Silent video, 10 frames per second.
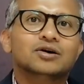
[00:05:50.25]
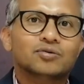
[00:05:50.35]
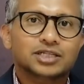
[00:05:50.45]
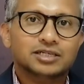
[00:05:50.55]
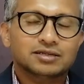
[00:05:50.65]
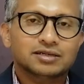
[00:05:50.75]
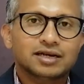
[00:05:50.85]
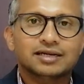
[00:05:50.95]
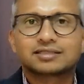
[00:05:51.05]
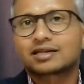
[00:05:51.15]
whether
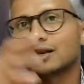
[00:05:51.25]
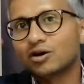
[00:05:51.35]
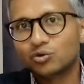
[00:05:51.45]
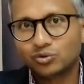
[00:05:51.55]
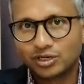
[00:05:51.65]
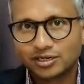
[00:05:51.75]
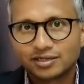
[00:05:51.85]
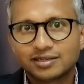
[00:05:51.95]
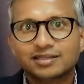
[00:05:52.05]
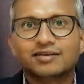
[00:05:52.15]
it is cloud
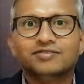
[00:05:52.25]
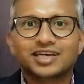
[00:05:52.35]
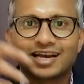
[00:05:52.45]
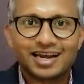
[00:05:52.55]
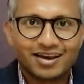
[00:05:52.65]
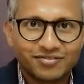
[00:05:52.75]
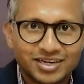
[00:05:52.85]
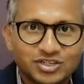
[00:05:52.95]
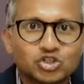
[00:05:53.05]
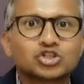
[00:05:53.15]
that we can
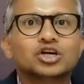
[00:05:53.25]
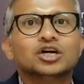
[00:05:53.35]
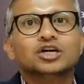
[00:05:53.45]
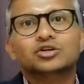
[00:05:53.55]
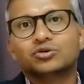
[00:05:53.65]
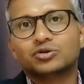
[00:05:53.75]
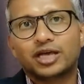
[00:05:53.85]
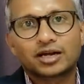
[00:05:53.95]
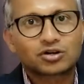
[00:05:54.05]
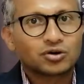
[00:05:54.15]
leverage to
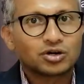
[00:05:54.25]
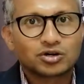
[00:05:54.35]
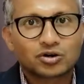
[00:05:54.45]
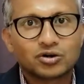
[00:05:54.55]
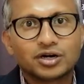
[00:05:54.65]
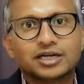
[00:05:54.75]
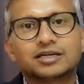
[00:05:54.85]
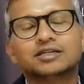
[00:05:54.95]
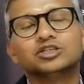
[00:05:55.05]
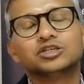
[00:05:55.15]
get Corel Draw
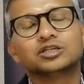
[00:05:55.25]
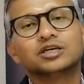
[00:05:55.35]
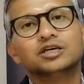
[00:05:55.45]
intelligent.